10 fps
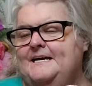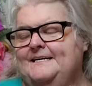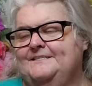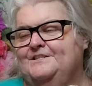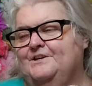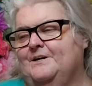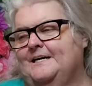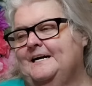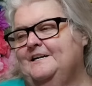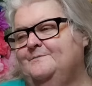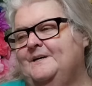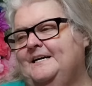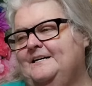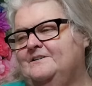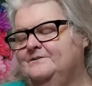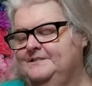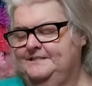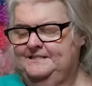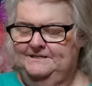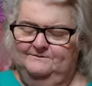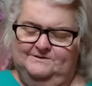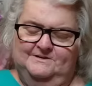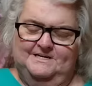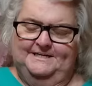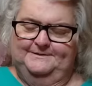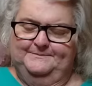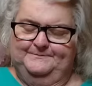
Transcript: And so I got them out, and then I was like,